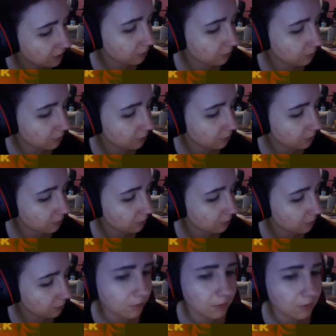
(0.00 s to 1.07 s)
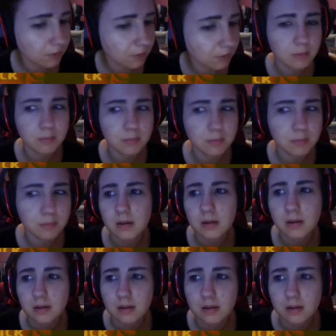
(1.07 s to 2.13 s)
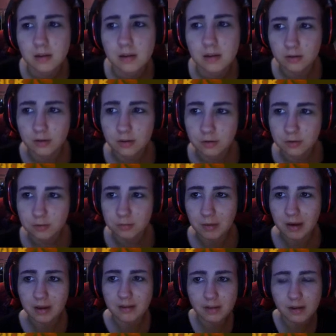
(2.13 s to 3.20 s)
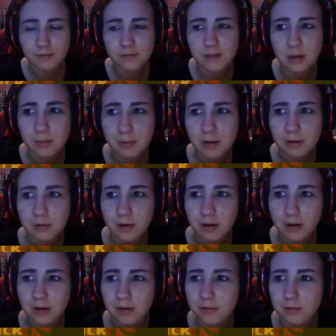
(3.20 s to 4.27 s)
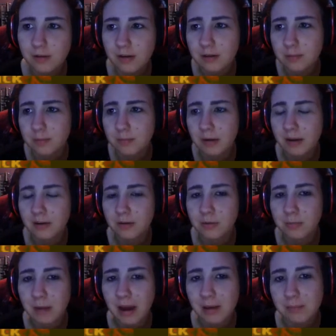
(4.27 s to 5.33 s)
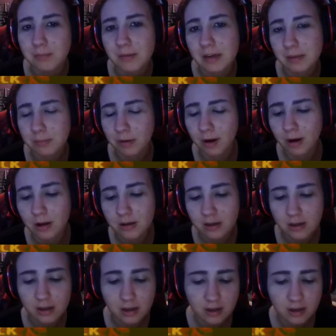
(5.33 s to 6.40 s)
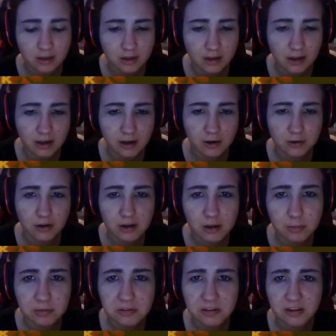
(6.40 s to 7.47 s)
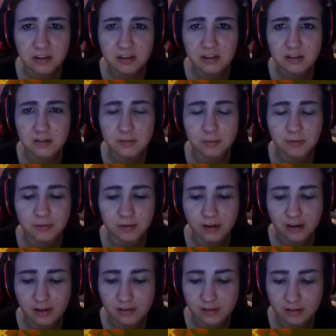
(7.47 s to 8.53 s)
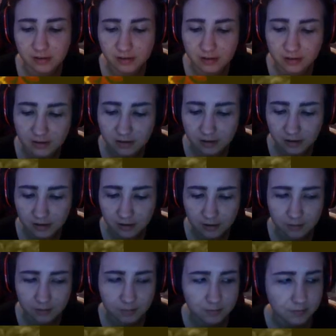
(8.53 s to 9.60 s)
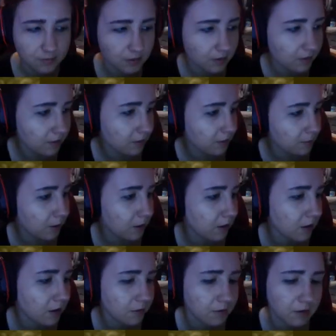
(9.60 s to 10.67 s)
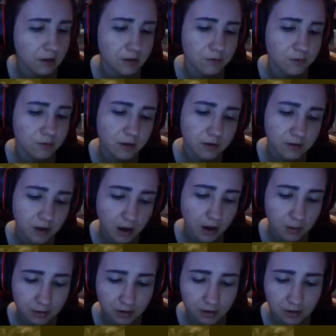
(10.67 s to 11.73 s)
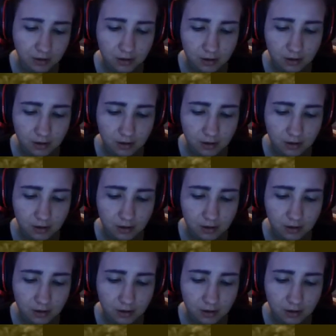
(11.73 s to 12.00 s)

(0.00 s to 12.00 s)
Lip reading: reporting, and welcome to my dev demo of my new map, Mini Maul. Now, a couple of things before I get started. This is part of the verse hopping